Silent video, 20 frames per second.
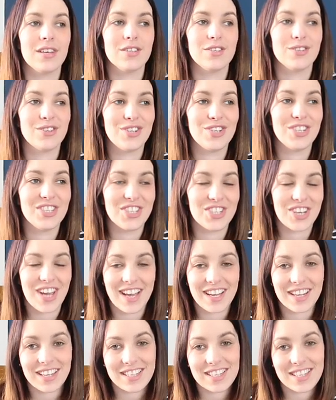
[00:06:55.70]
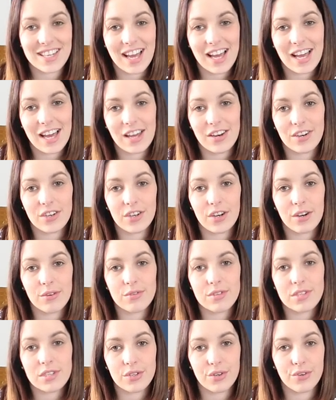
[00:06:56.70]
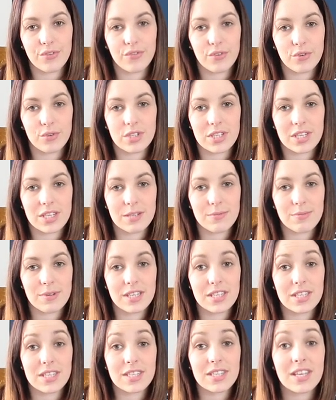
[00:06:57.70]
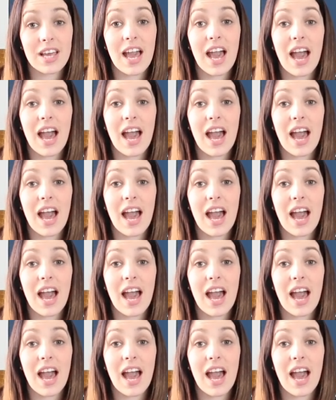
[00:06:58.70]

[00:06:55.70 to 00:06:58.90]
So she checked and I was still 4 centimetres.